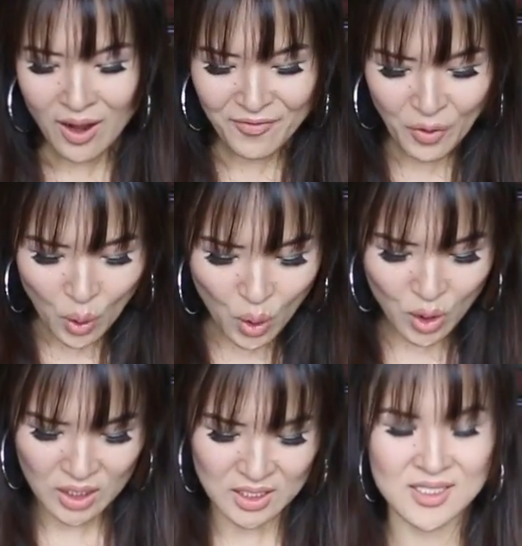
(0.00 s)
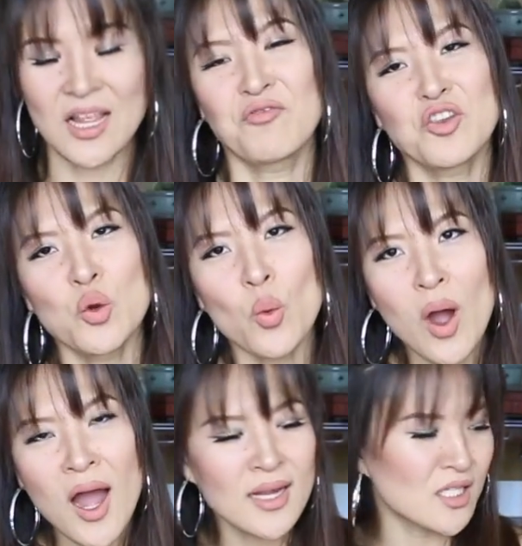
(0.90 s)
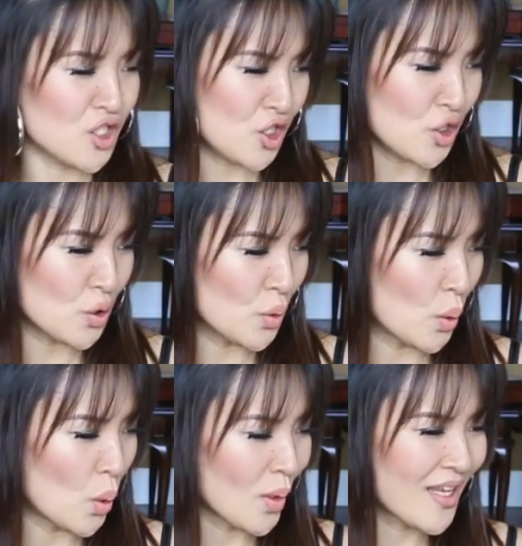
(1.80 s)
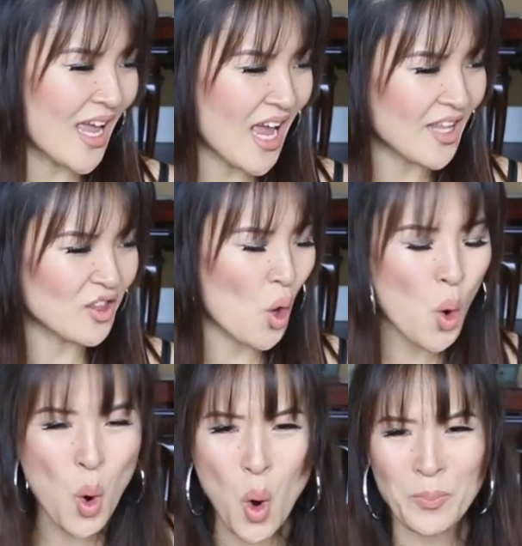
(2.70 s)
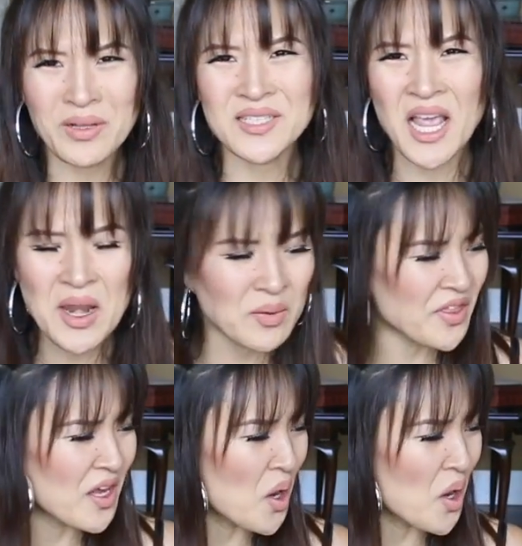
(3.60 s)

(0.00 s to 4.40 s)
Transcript: of course, if you want to get the whole potato thing